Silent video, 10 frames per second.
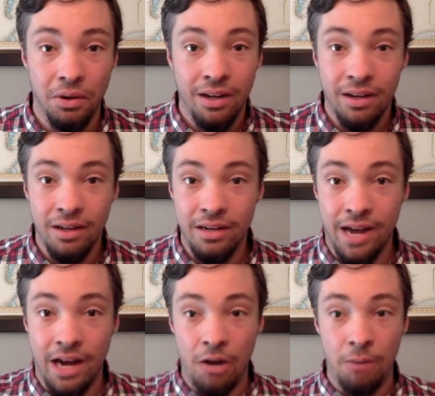
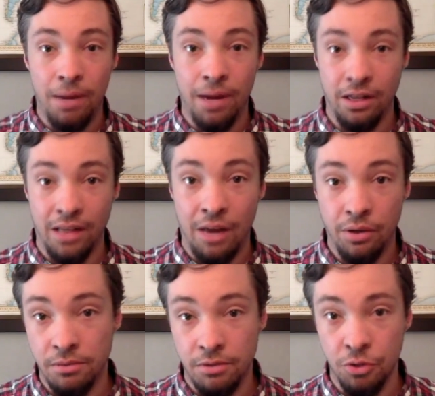now by allowing
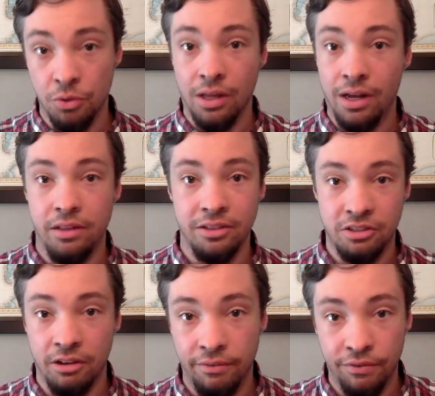them to do a lot of this
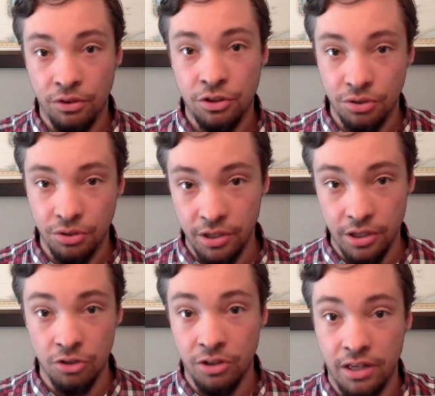stuff virtually,
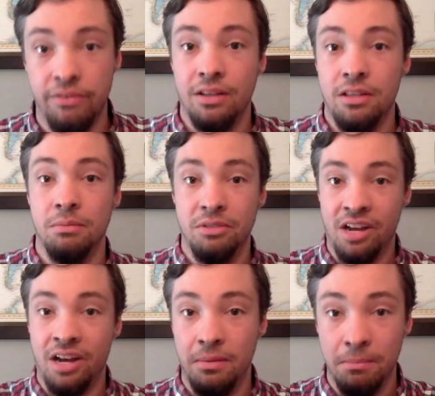you're giving them
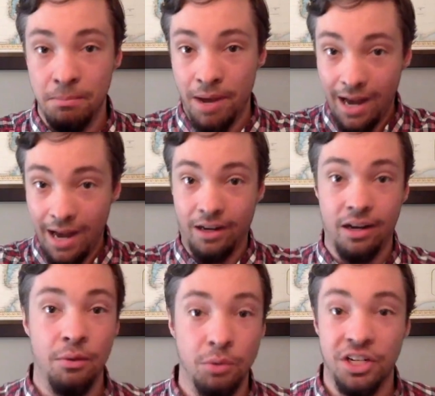time back. I
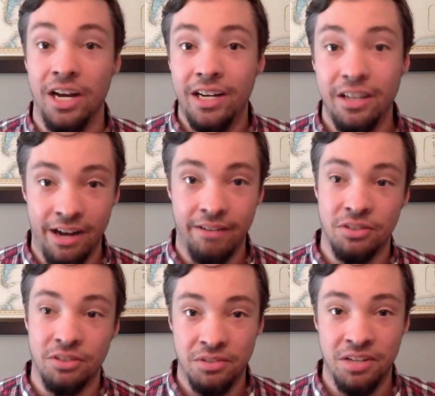wish I could have
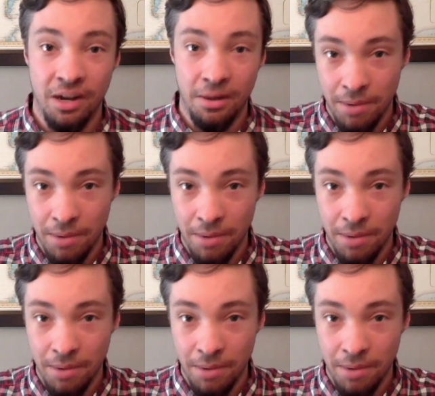some time back or